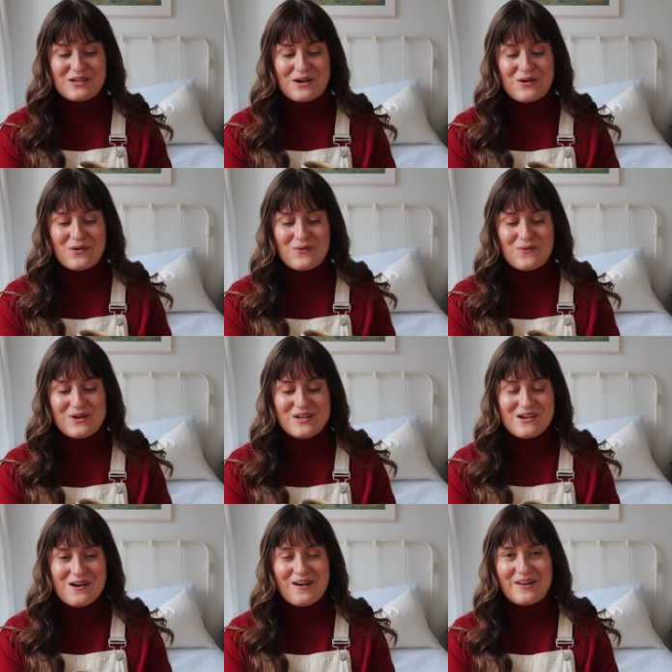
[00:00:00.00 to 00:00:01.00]
go
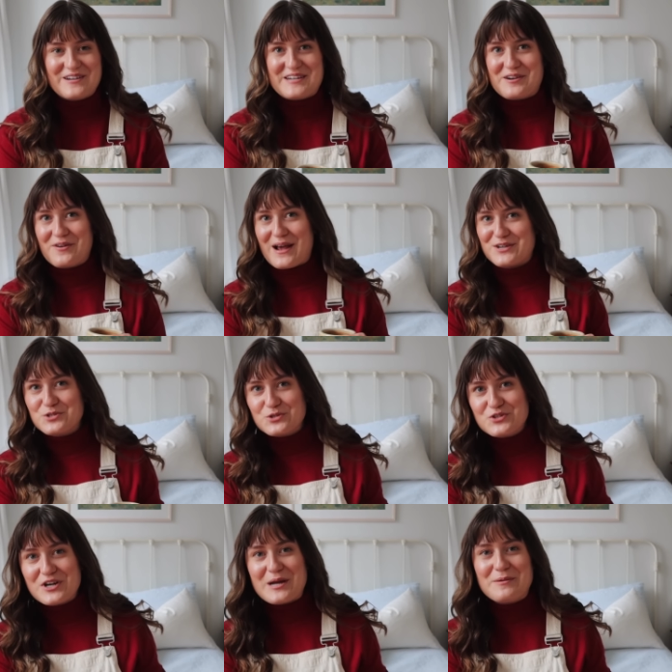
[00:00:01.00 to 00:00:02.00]
on an international
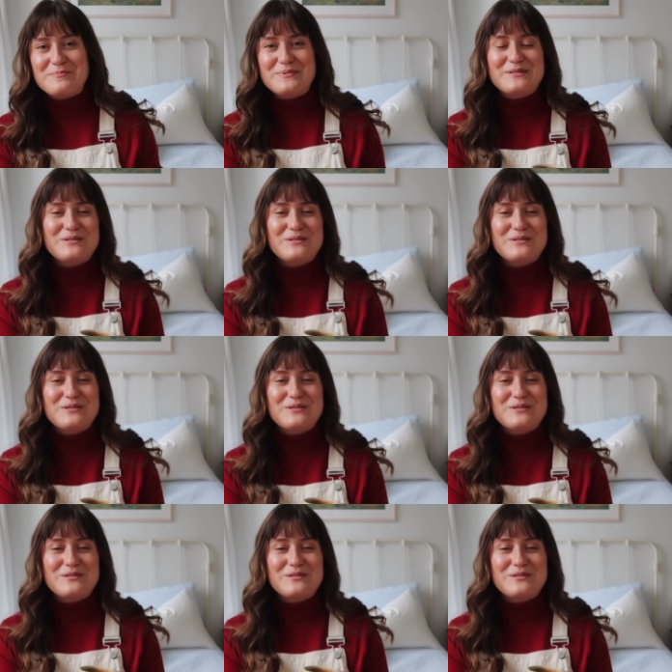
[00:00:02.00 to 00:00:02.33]
trip,